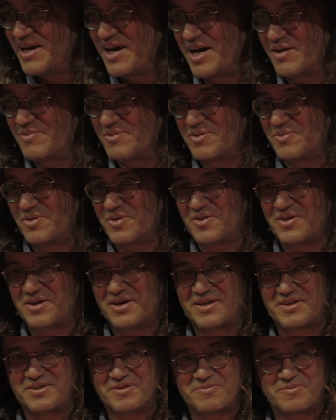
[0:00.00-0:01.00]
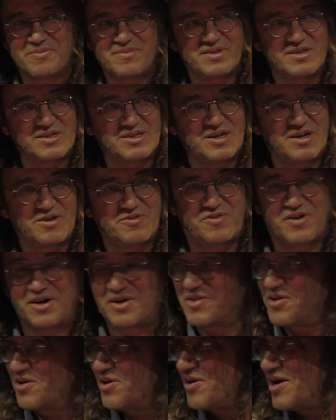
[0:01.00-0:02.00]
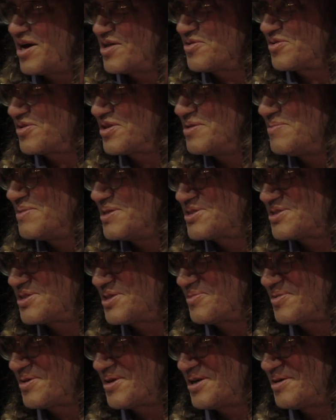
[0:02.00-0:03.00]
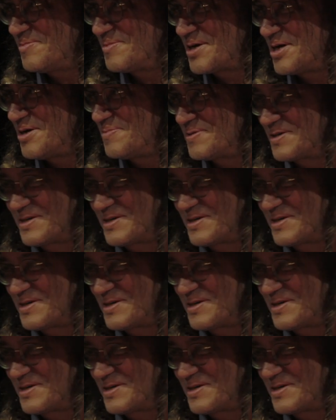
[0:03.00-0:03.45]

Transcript: And we will then find there are other limits that we're coming up